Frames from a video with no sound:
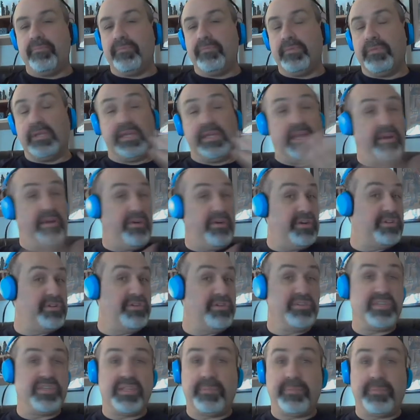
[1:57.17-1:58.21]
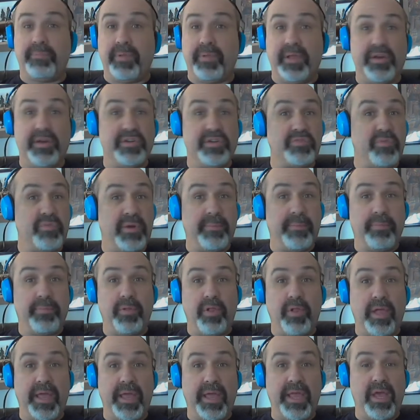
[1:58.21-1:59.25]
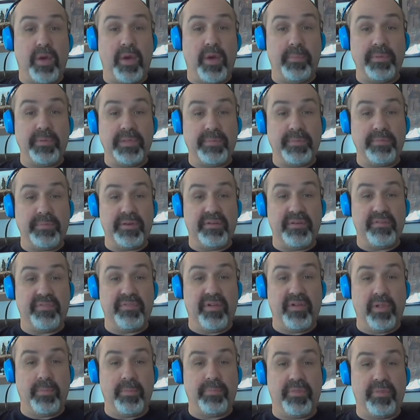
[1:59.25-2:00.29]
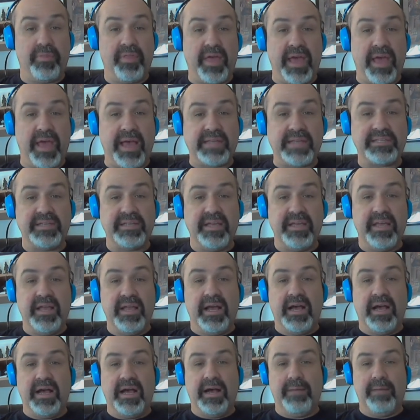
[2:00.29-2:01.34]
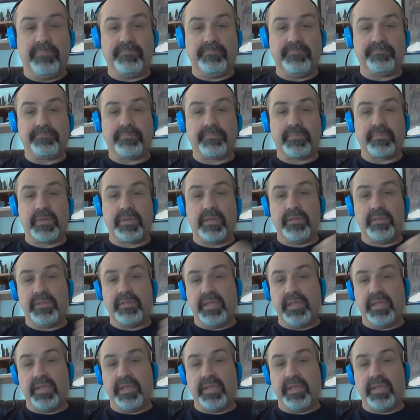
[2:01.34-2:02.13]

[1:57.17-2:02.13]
the characters that the players want to play, helping them to develop that, um, the